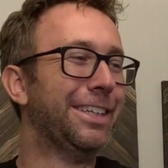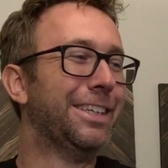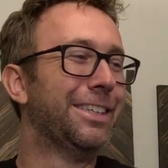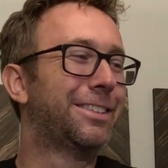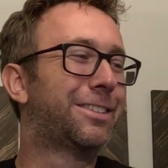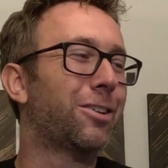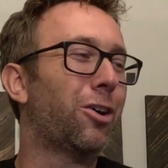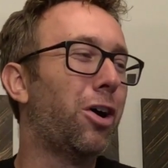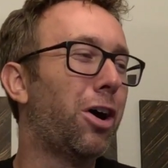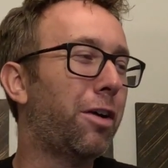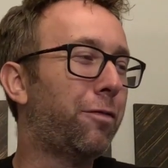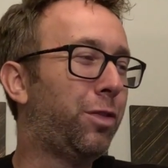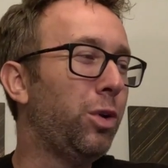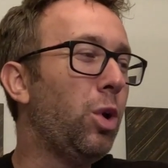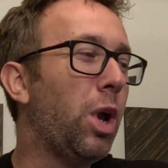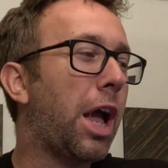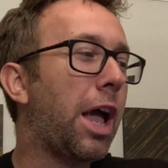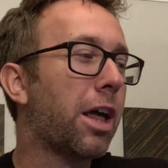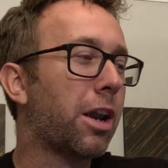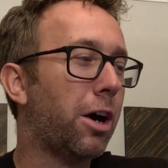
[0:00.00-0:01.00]
So if
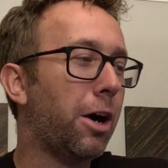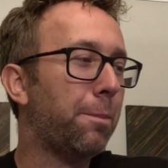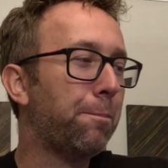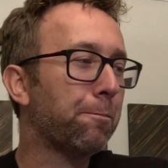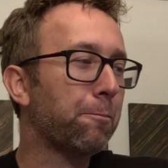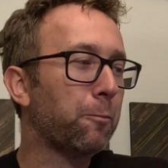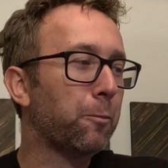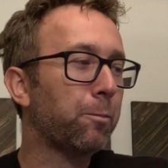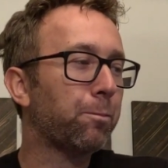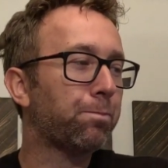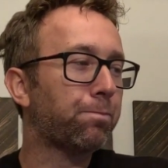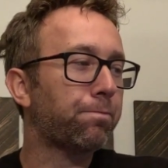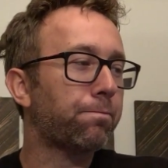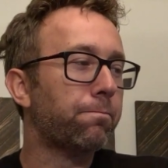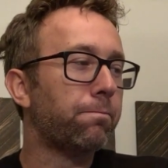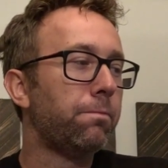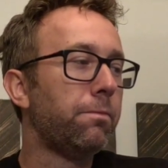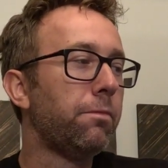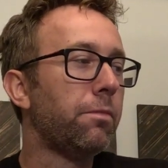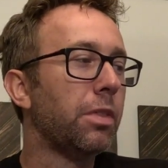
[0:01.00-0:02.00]
you add up
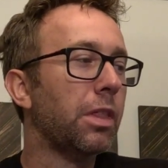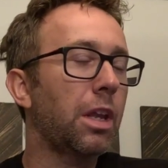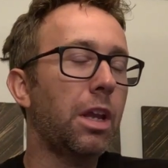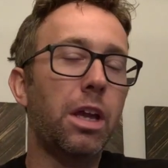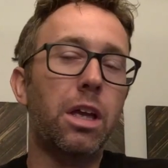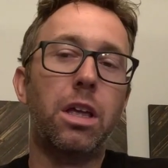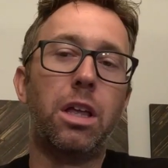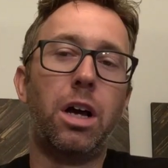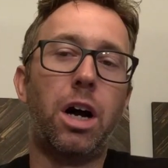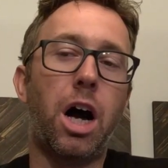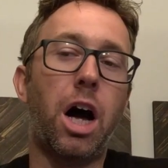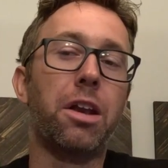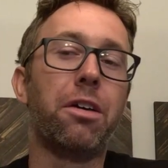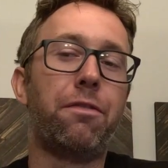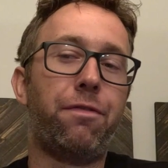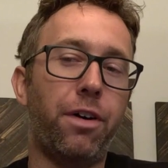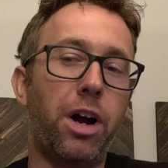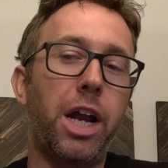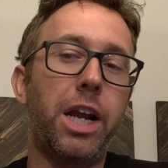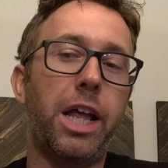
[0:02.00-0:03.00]
on a
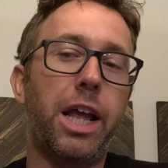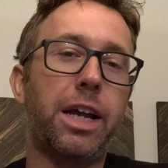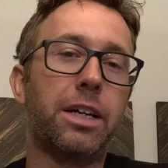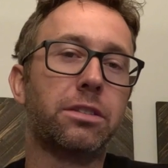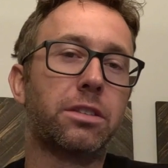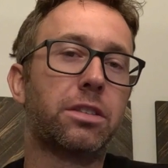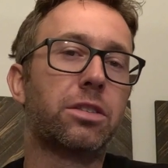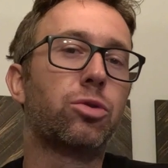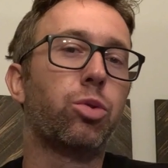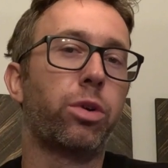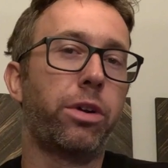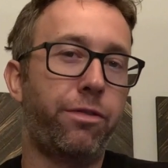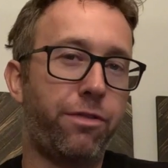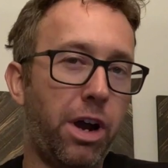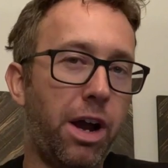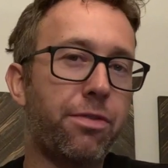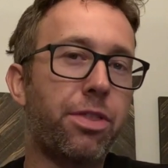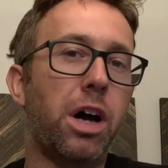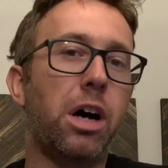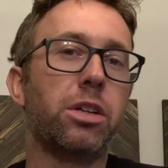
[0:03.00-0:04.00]
financed
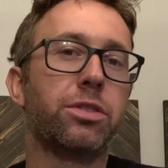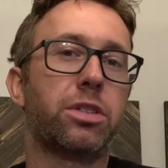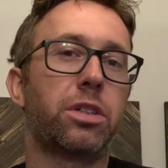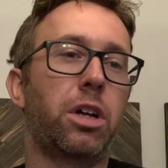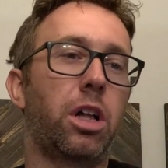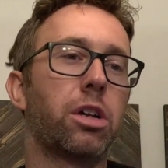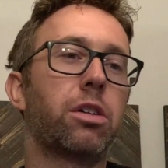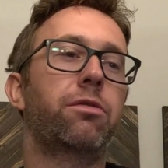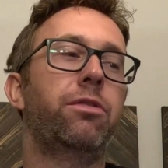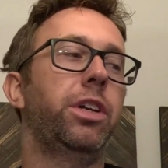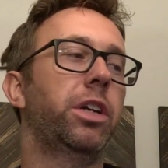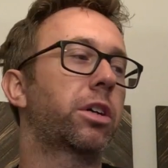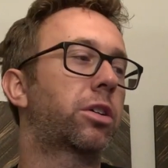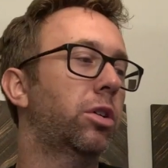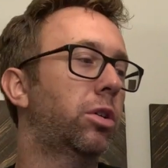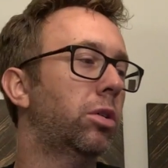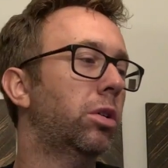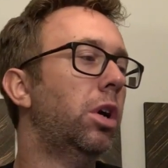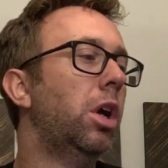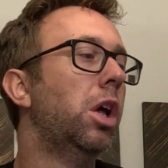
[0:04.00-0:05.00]
$25,000
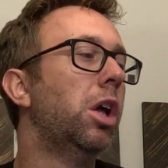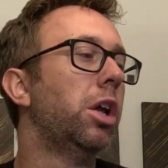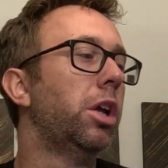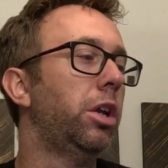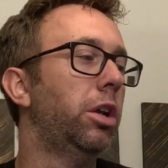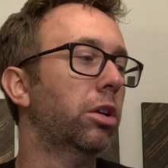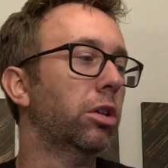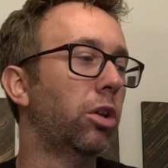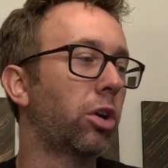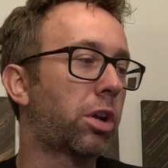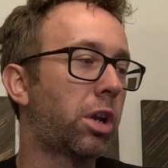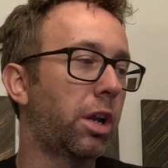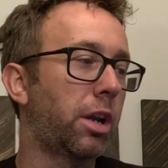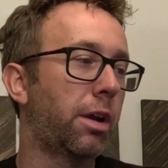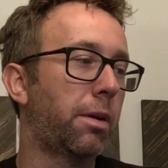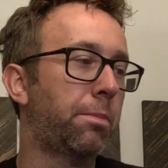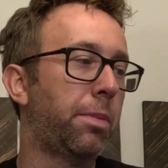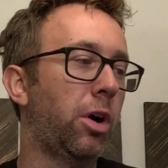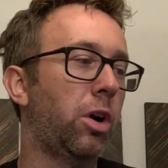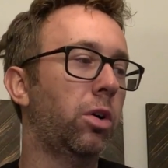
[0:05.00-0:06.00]
vehicle, you're looking
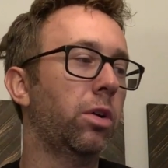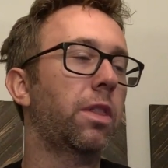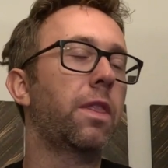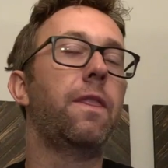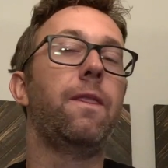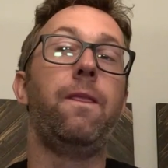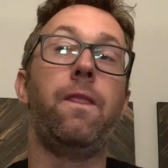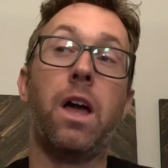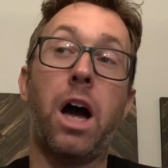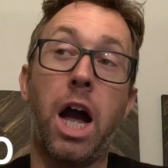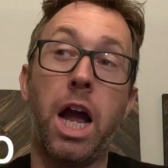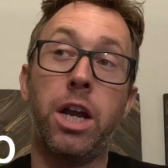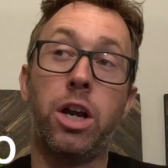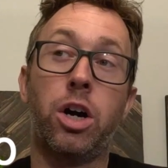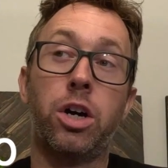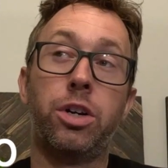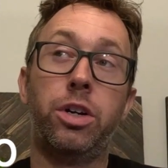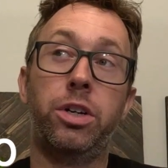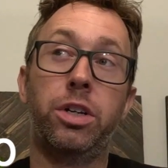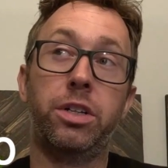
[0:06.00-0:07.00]
at about
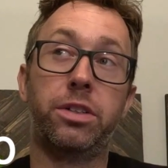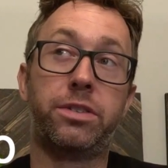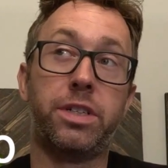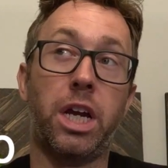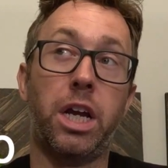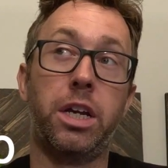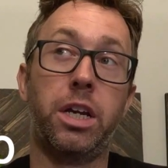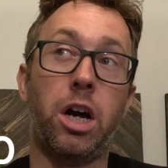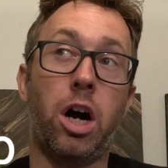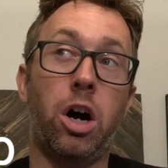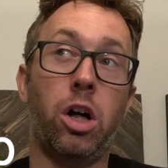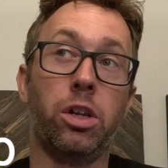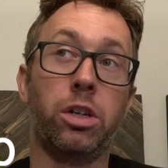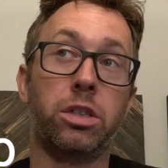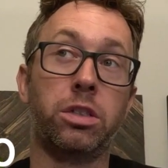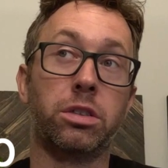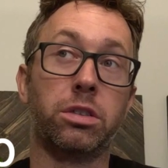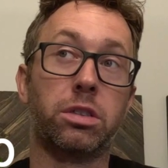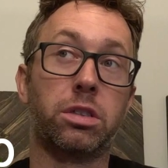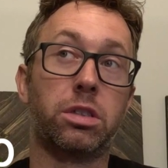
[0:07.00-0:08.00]

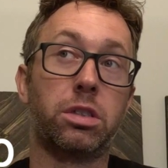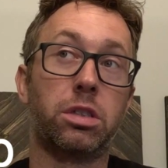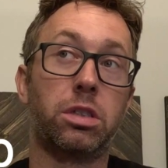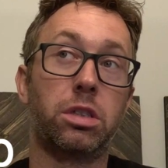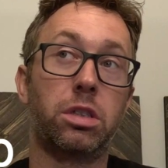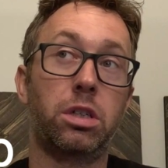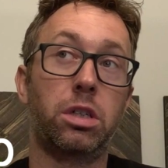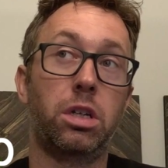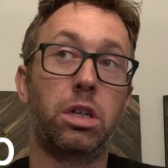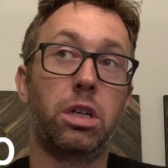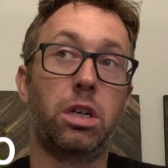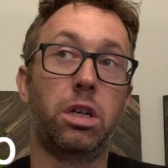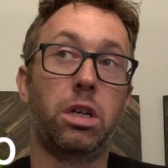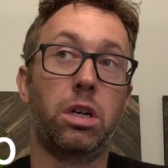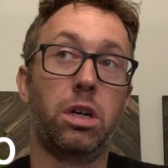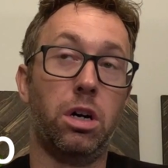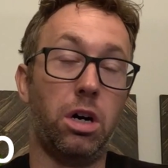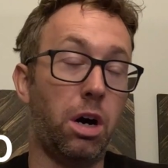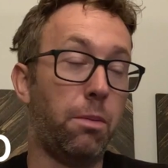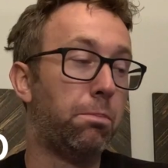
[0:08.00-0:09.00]
$910
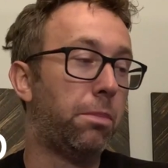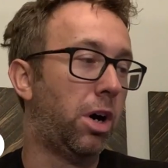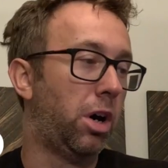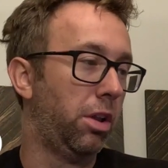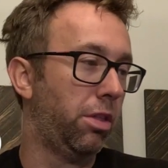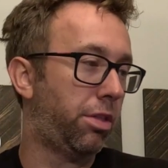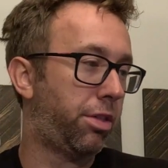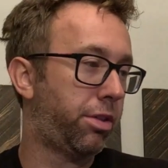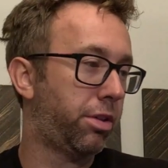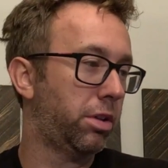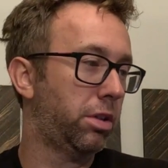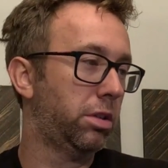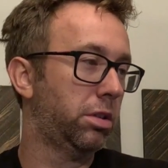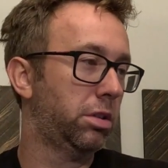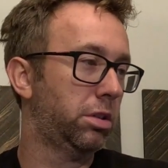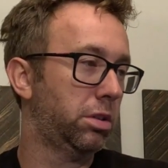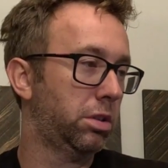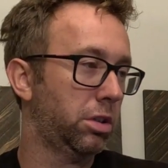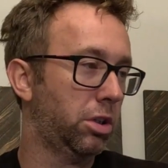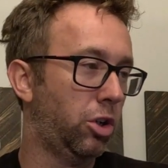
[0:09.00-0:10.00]
a month
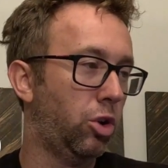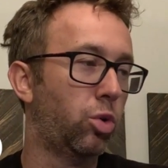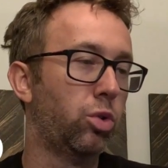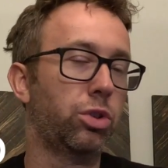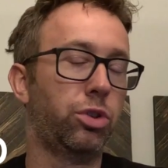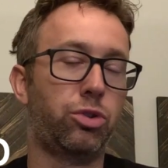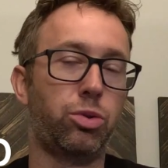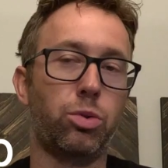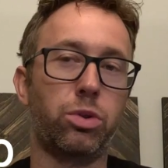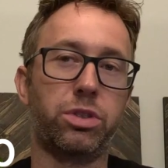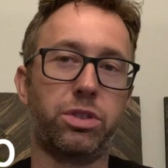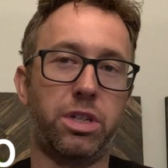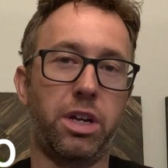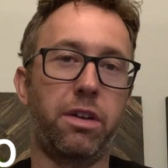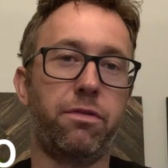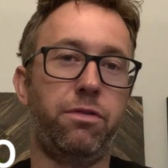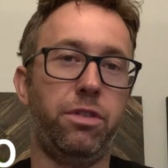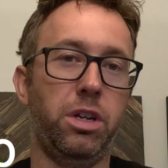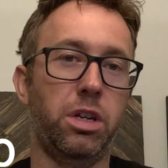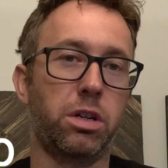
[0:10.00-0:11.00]
going towards
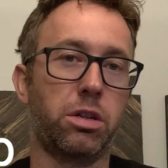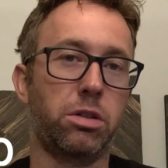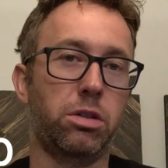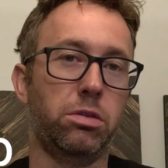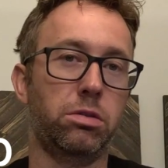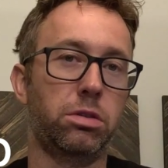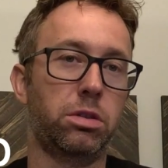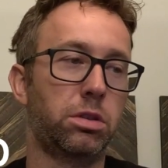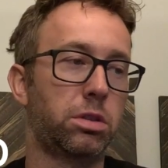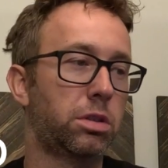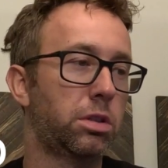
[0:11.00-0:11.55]
that vehicle.